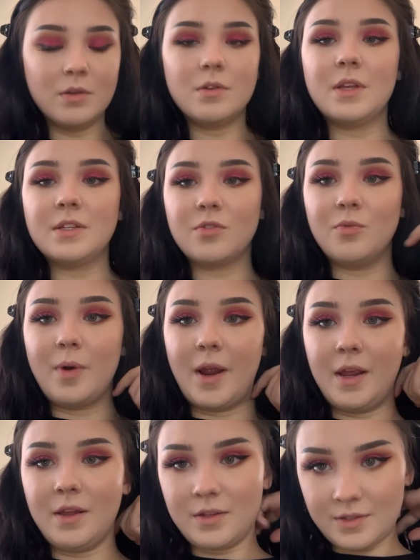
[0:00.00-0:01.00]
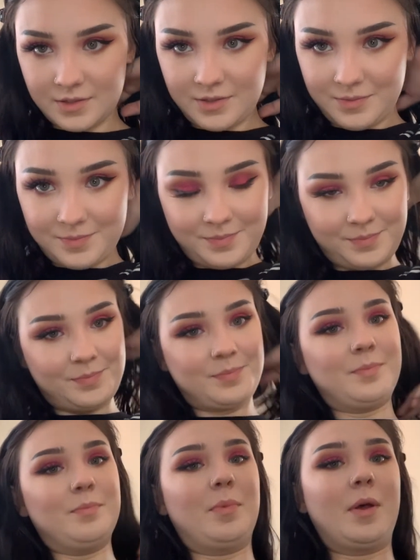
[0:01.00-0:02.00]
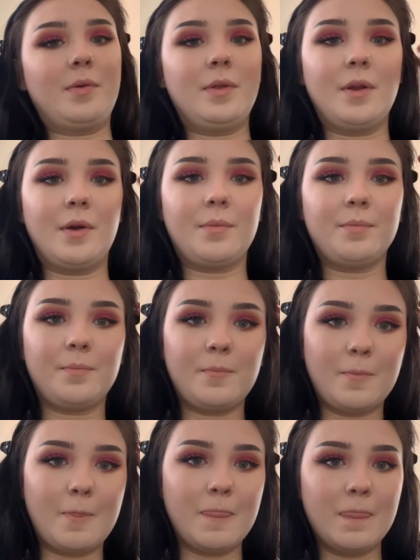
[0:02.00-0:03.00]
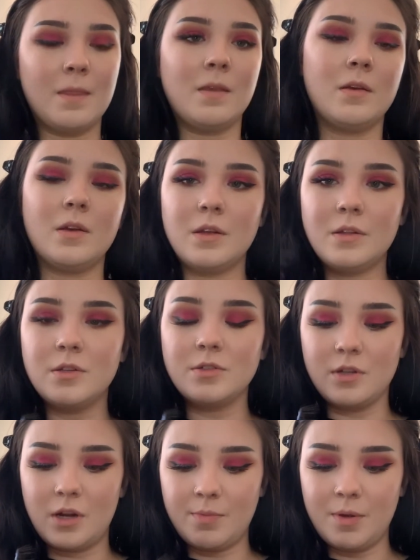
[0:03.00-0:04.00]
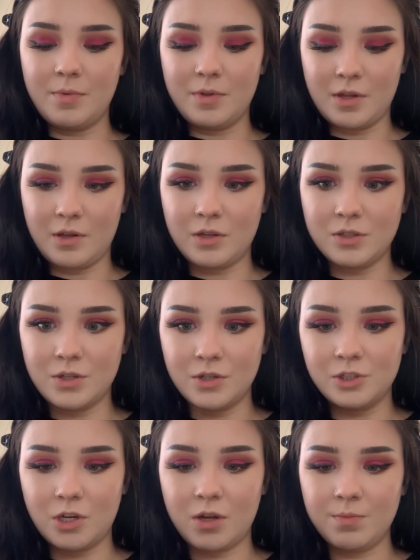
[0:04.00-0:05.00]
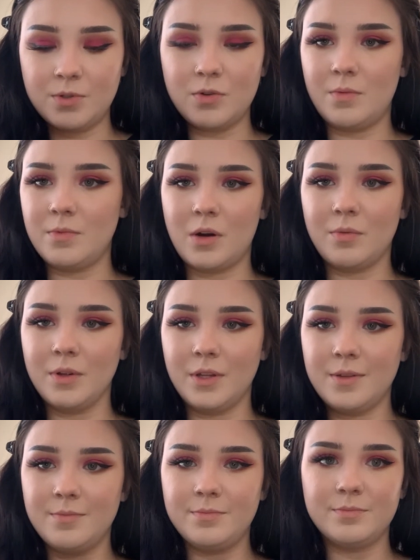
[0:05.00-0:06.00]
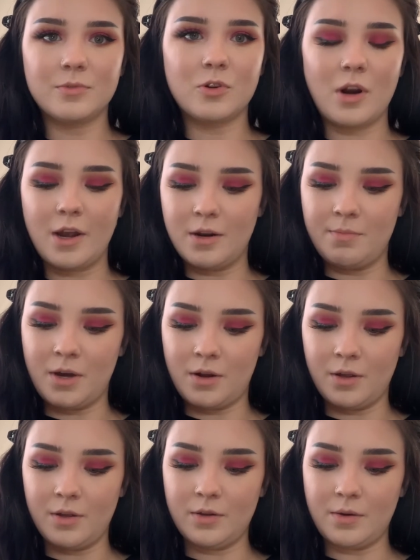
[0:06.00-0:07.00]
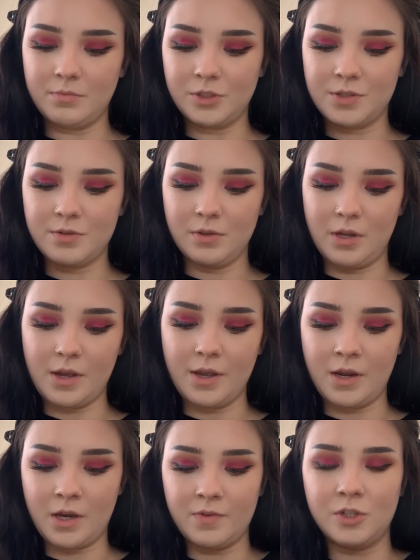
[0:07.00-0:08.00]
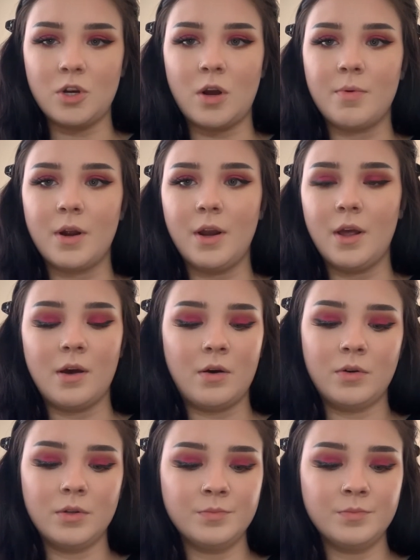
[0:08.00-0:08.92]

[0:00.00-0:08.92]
That's great, but you know, there's a lot of people that lost their jobs, so I'm not really crying about it. I'm just lucky to have a job right now.